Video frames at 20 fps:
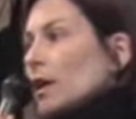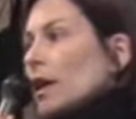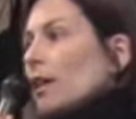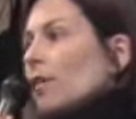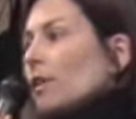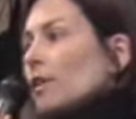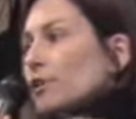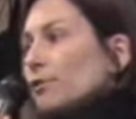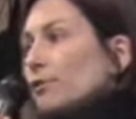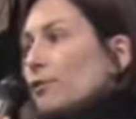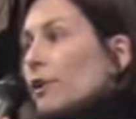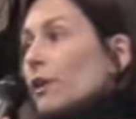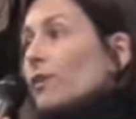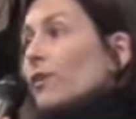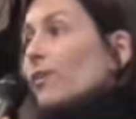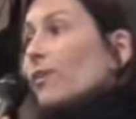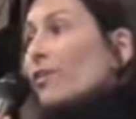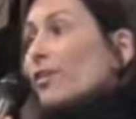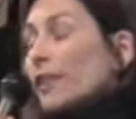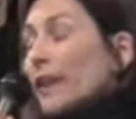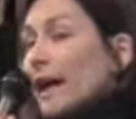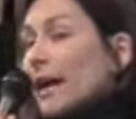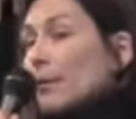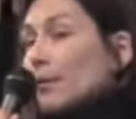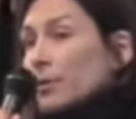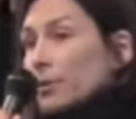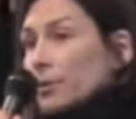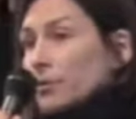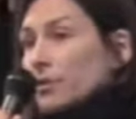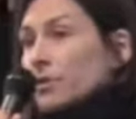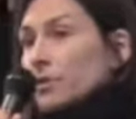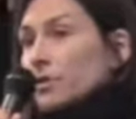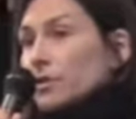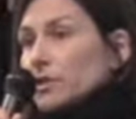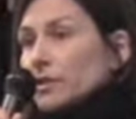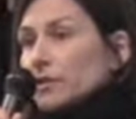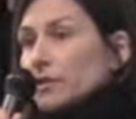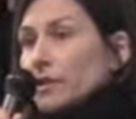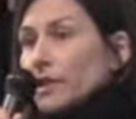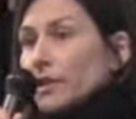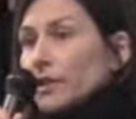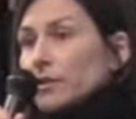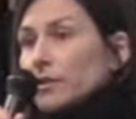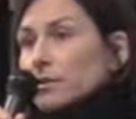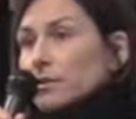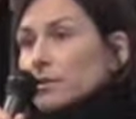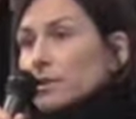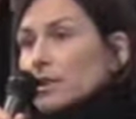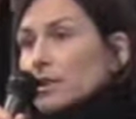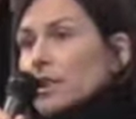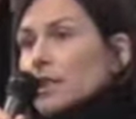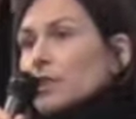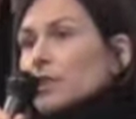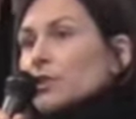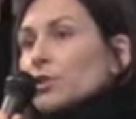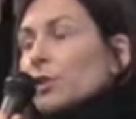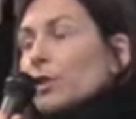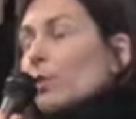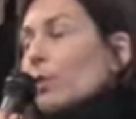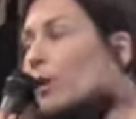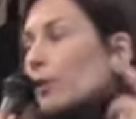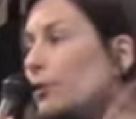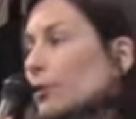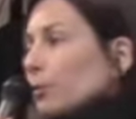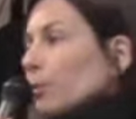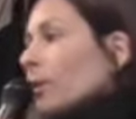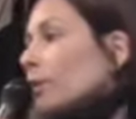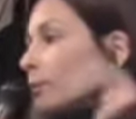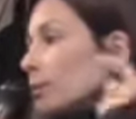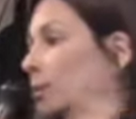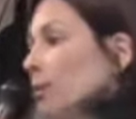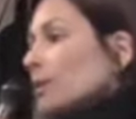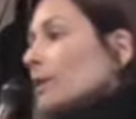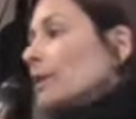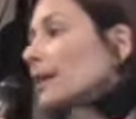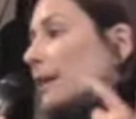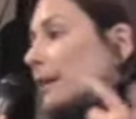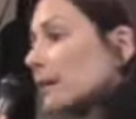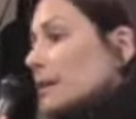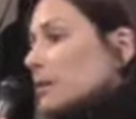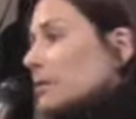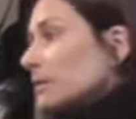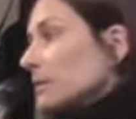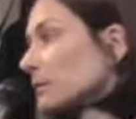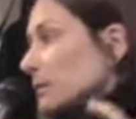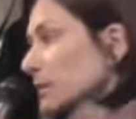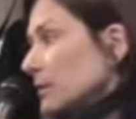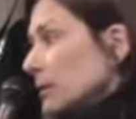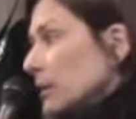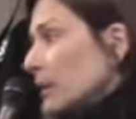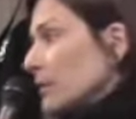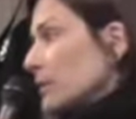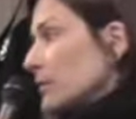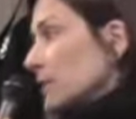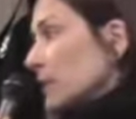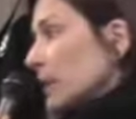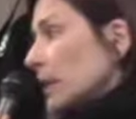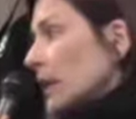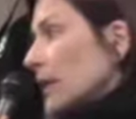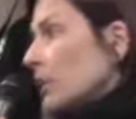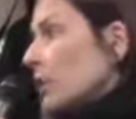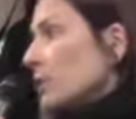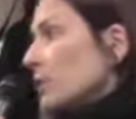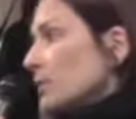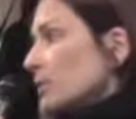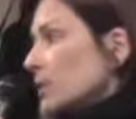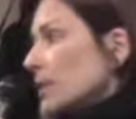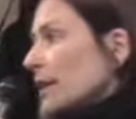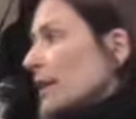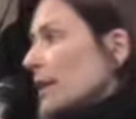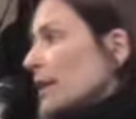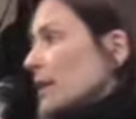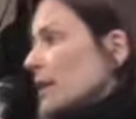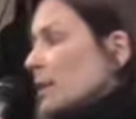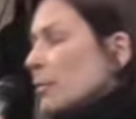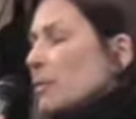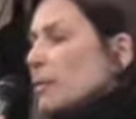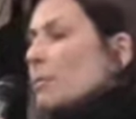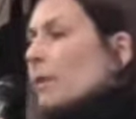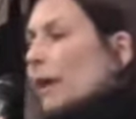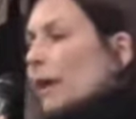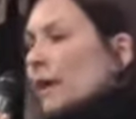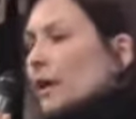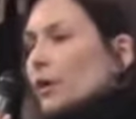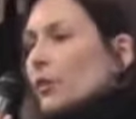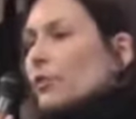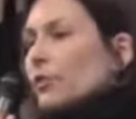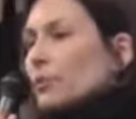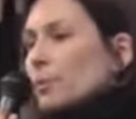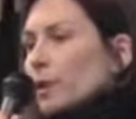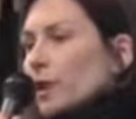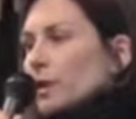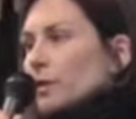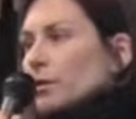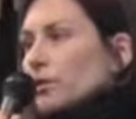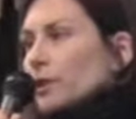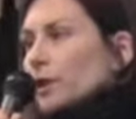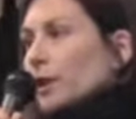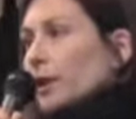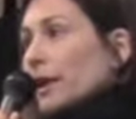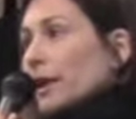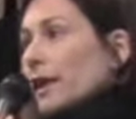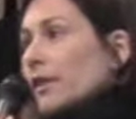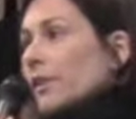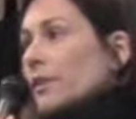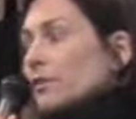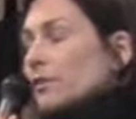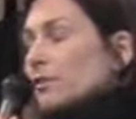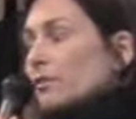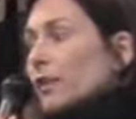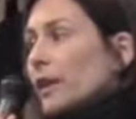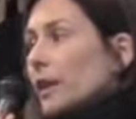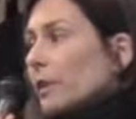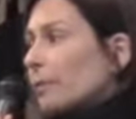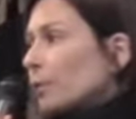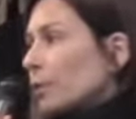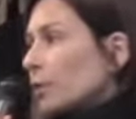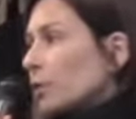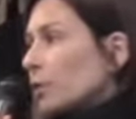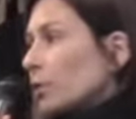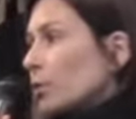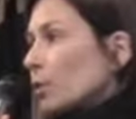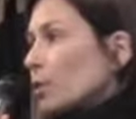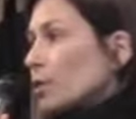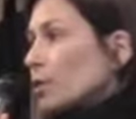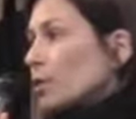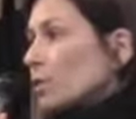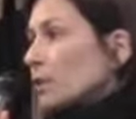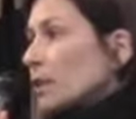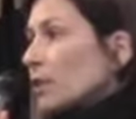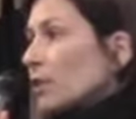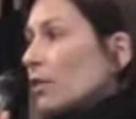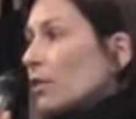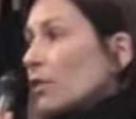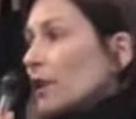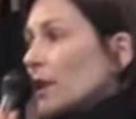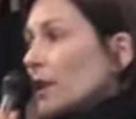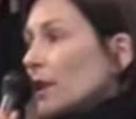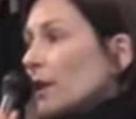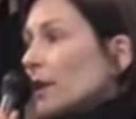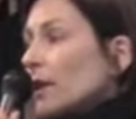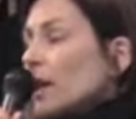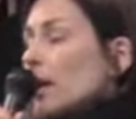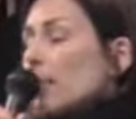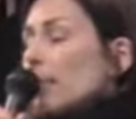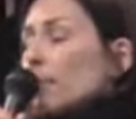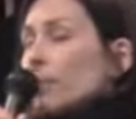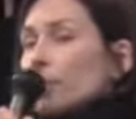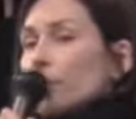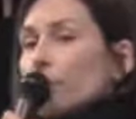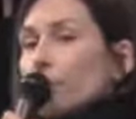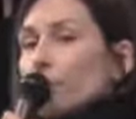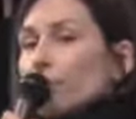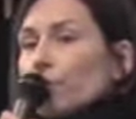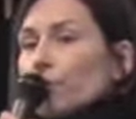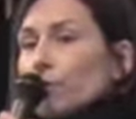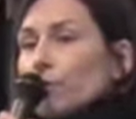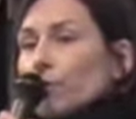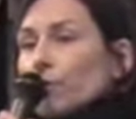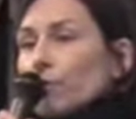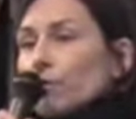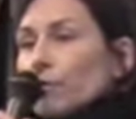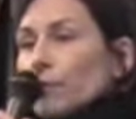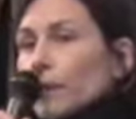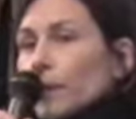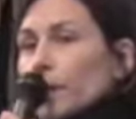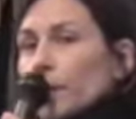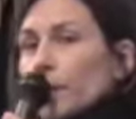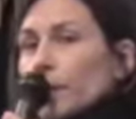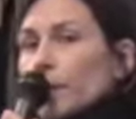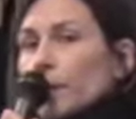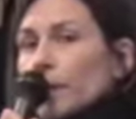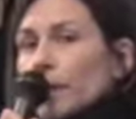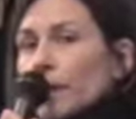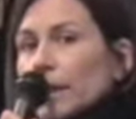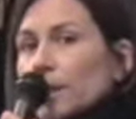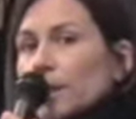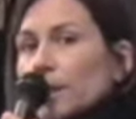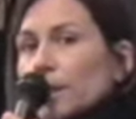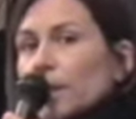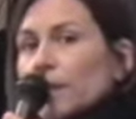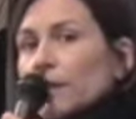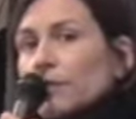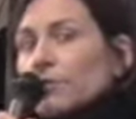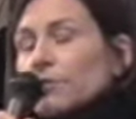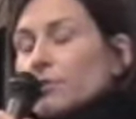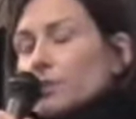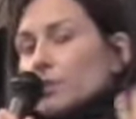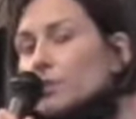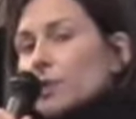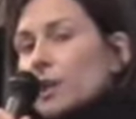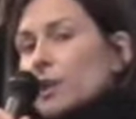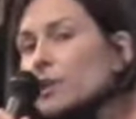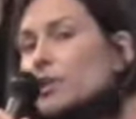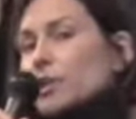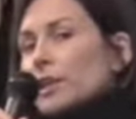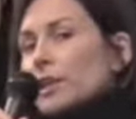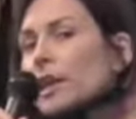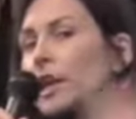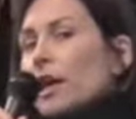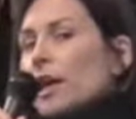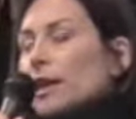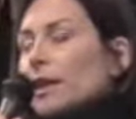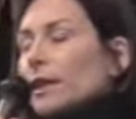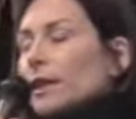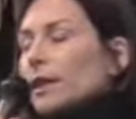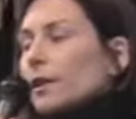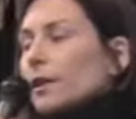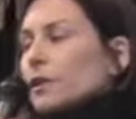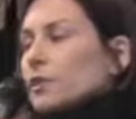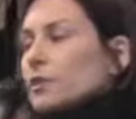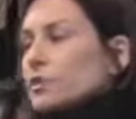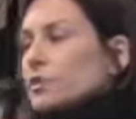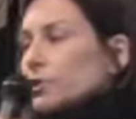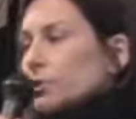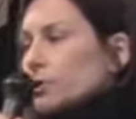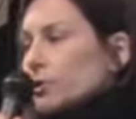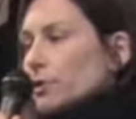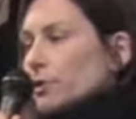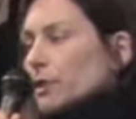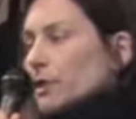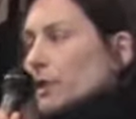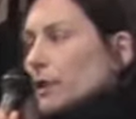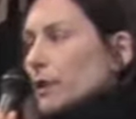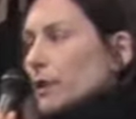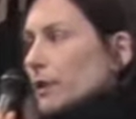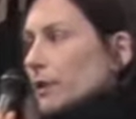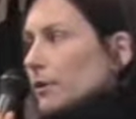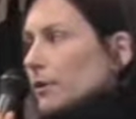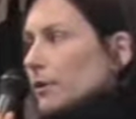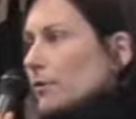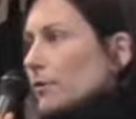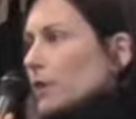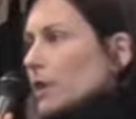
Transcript: and then you follow that person's advice. So I went through my Rolodex, and I was thinking, who's like gonna be my health sponsor? And I had this vibrant, gorgeous, healthy, beautiful girlfriend named Allegra, and if she's watching, hi Allegra, she's in New Zealand now.